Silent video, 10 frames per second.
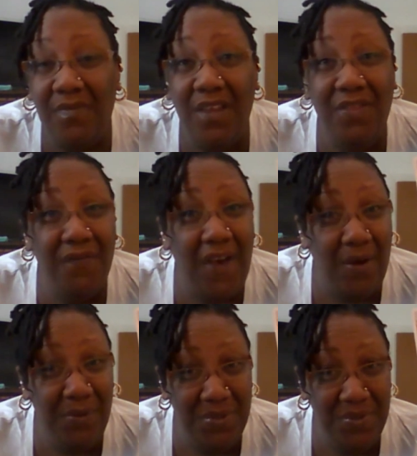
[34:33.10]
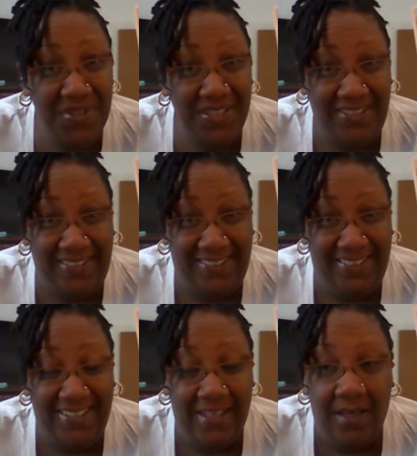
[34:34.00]
the founders
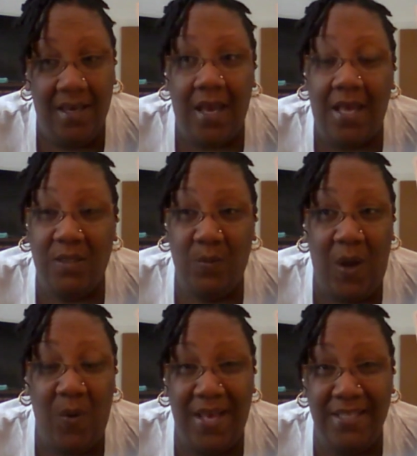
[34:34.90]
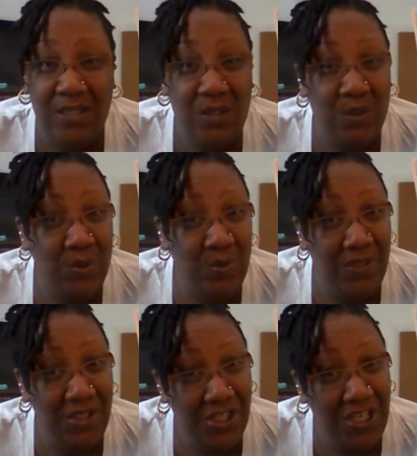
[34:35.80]
as well as the social
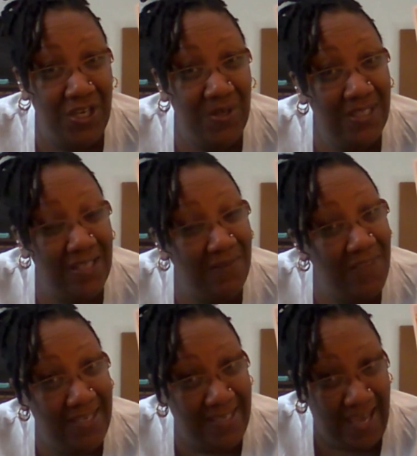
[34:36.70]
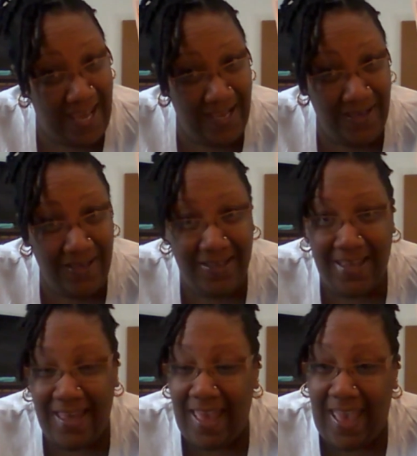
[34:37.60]
engineers of that day.
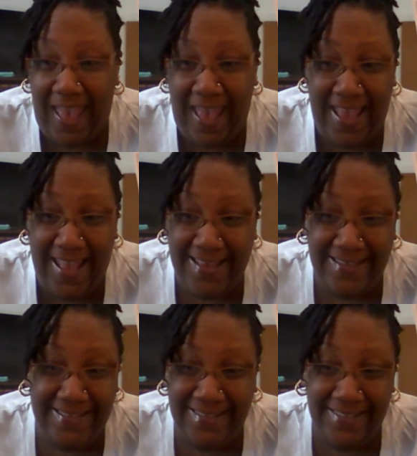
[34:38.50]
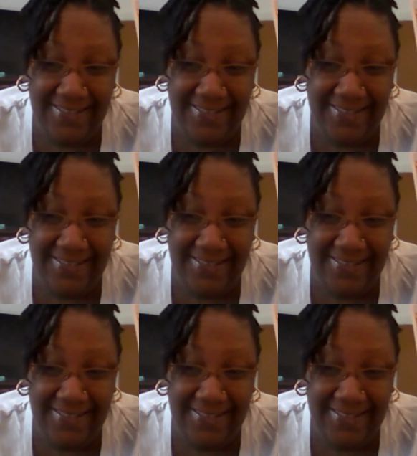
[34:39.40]
And